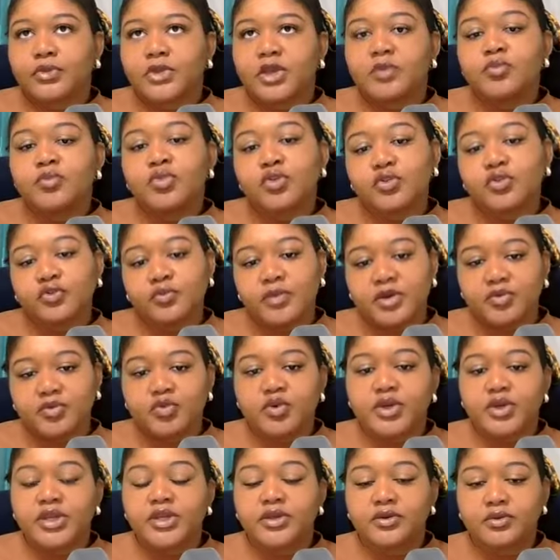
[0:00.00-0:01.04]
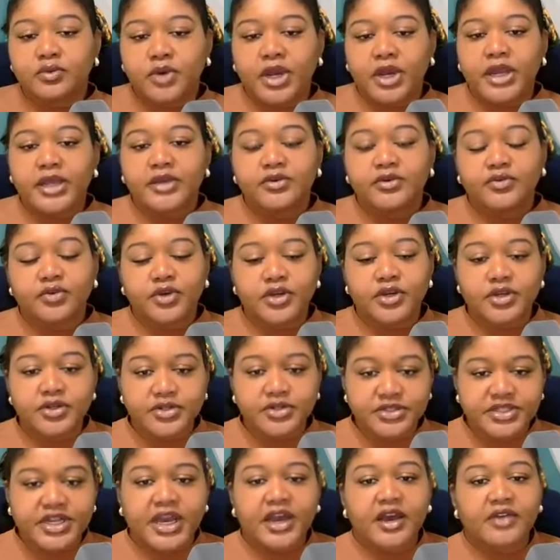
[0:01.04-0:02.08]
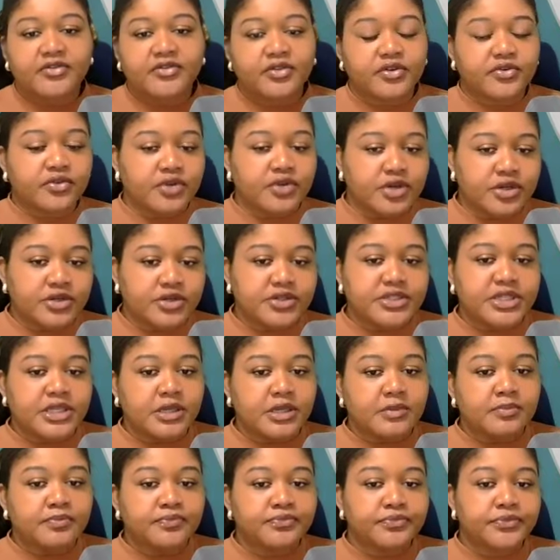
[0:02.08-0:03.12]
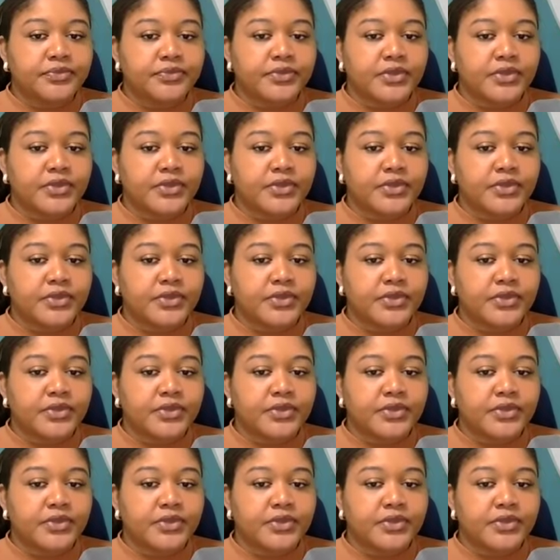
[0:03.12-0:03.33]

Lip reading: improve memory, right? For your staff or for your team.